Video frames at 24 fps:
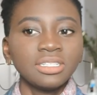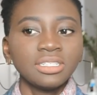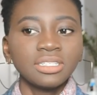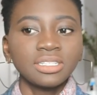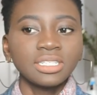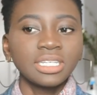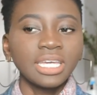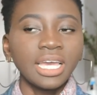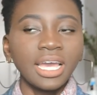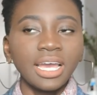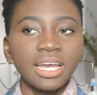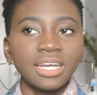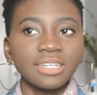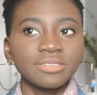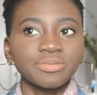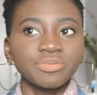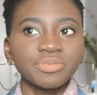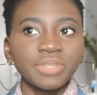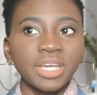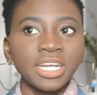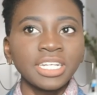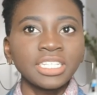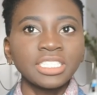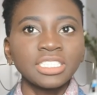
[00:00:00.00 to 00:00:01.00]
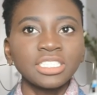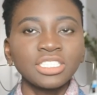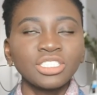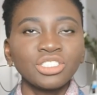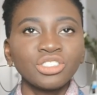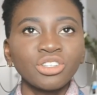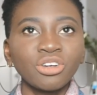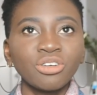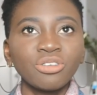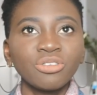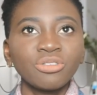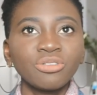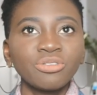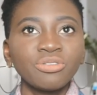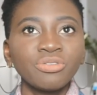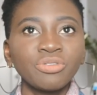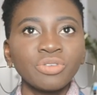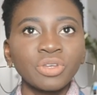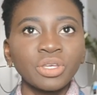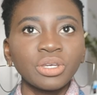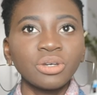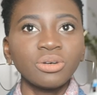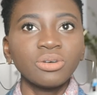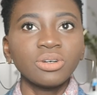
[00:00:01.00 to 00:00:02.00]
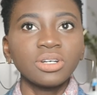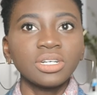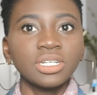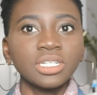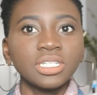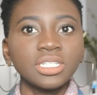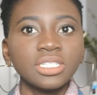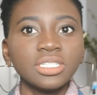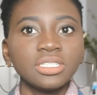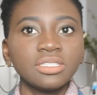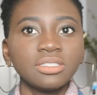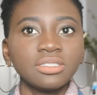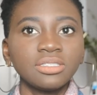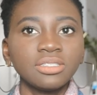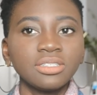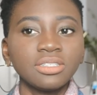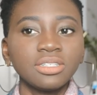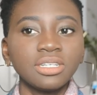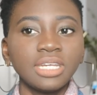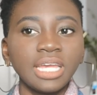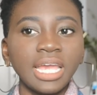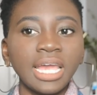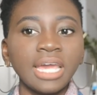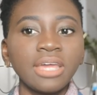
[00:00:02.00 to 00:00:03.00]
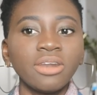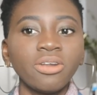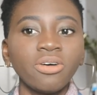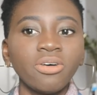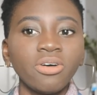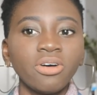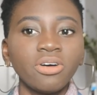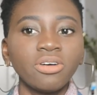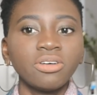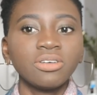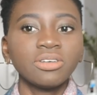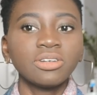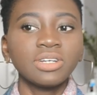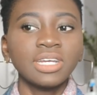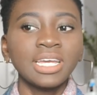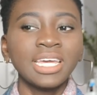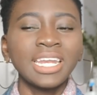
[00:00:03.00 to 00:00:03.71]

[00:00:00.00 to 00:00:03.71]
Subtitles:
Yeah, I just don't feel good at all.